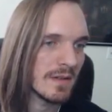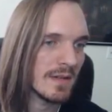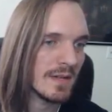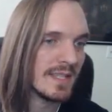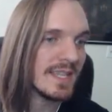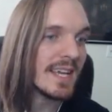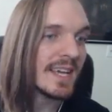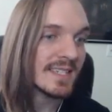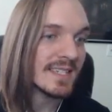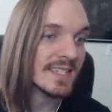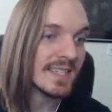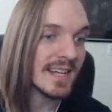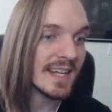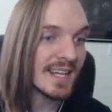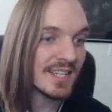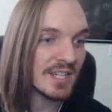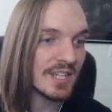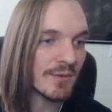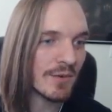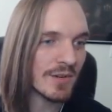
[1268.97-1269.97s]
Yes, it
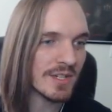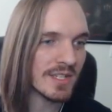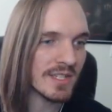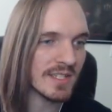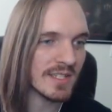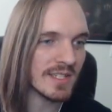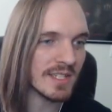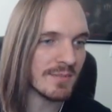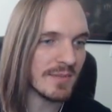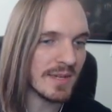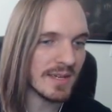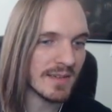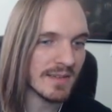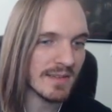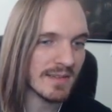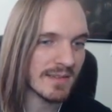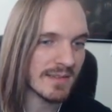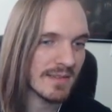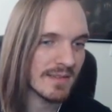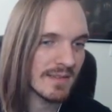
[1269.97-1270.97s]
actually works as a DP.
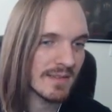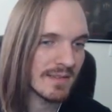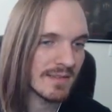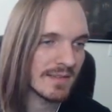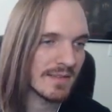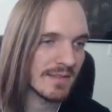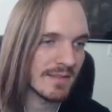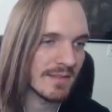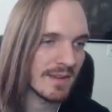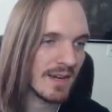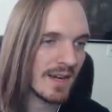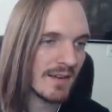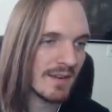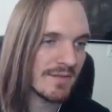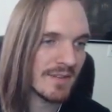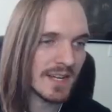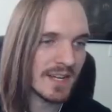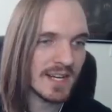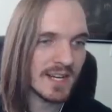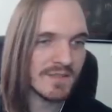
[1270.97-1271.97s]

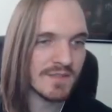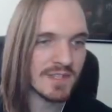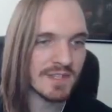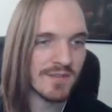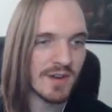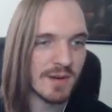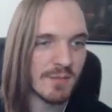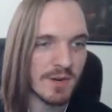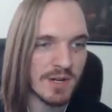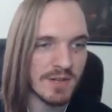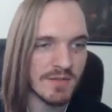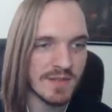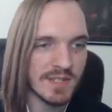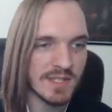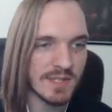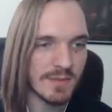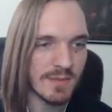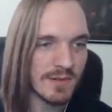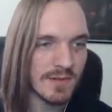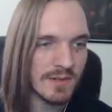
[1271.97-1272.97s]
Funny enough, it's frame 1
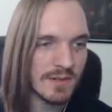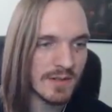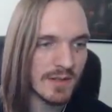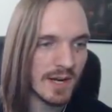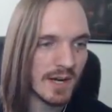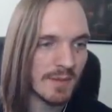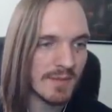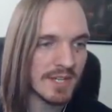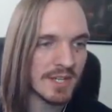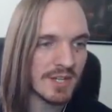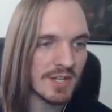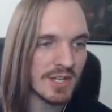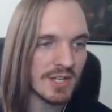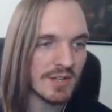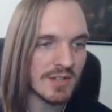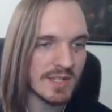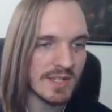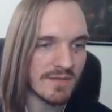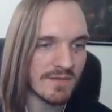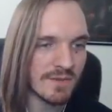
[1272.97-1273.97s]
invincible. And you can
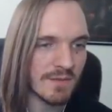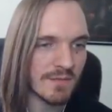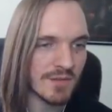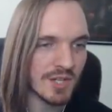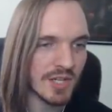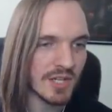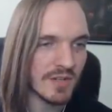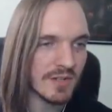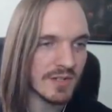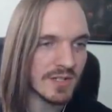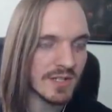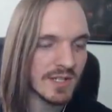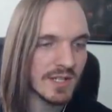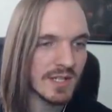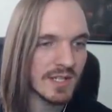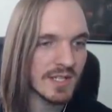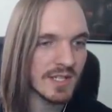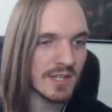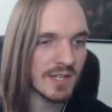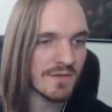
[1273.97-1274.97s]
use it from shield.
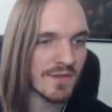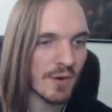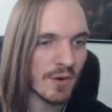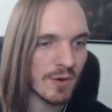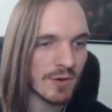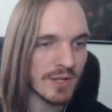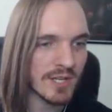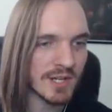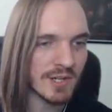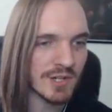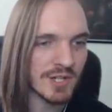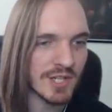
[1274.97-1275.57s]
So if you're holding your shield...